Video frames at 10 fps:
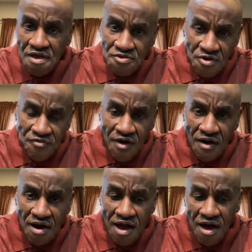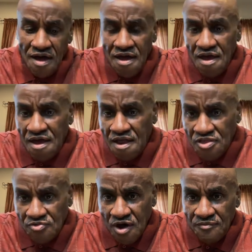24-hour clock and the
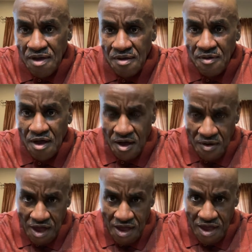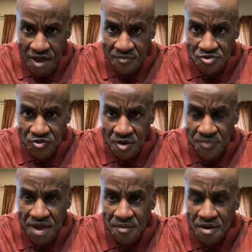12 a.m. and 12
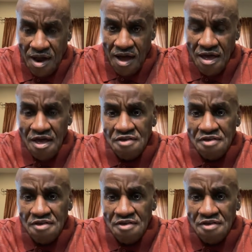p.m. clock.